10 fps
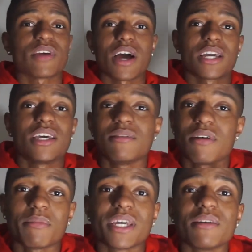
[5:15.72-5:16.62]
I'm
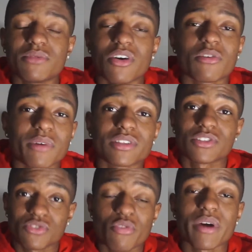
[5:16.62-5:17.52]
going to keep talking about
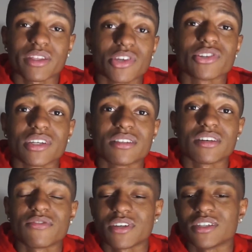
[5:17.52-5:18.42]
this Throwback Thursday
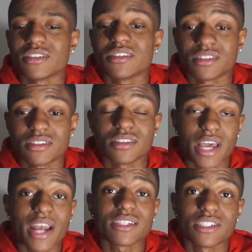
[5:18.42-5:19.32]
stuff because this is
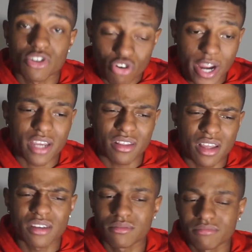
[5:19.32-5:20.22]
actually cracking,
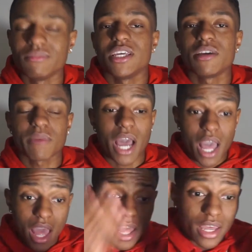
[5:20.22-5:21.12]
like, DMX.
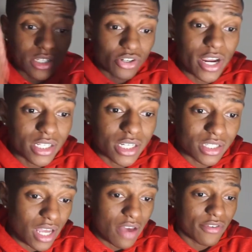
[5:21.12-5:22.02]
It's crazy
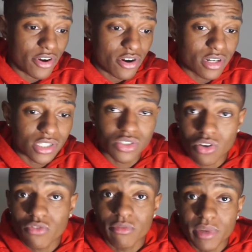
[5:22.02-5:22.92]
because I haven't heard this
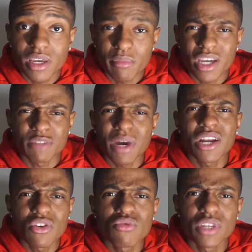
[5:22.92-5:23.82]
song from DMX, but
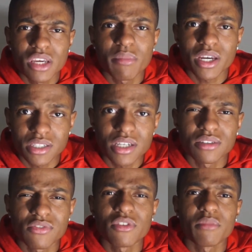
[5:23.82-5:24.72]
I know who DMX
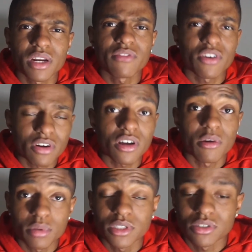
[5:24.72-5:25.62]
is, you feel me? And I've heard a
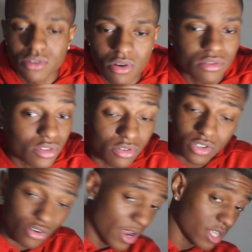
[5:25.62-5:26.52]
couple of his songs, so it's
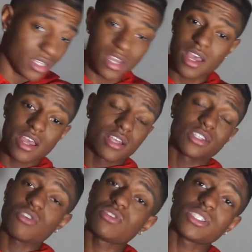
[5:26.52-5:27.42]
crazy.
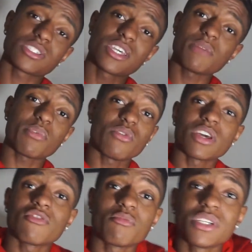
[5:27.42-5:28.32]
So just keep on
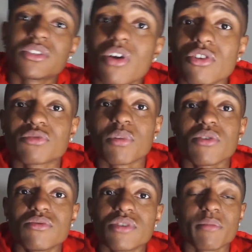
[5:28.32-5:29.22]
giving me songs,
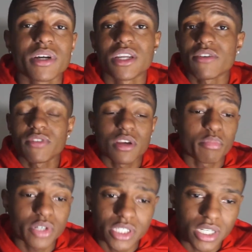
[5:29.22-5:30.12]
bro. I'm going to definitely
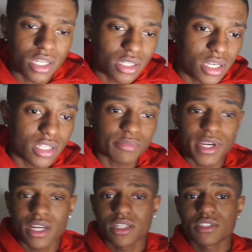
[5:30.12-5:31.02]
appreciate these,
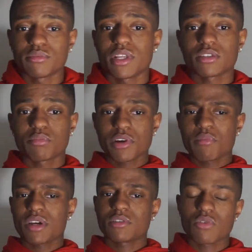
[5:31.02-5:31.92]
man. Let's bring
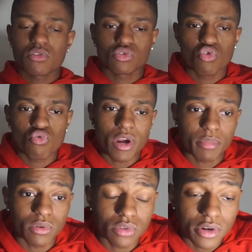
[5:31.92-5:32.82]
back some old school rap
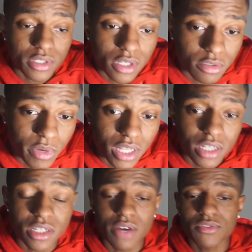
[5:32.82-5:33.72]
on Thursdays, man.
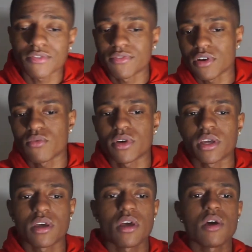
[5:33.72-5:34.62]
Let's have some fun with
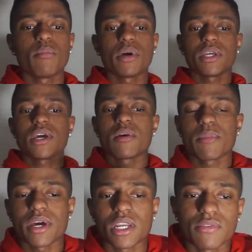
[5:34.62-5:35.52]
it. But yeah,
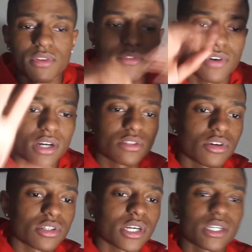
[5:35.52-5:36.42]
man, definitely 5
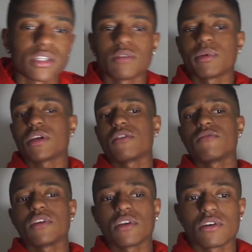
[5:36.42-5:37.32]
stars, like I said at the beginning of
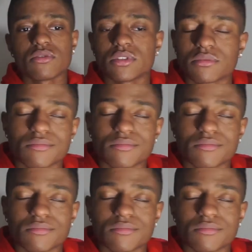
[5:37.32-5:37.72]
the video.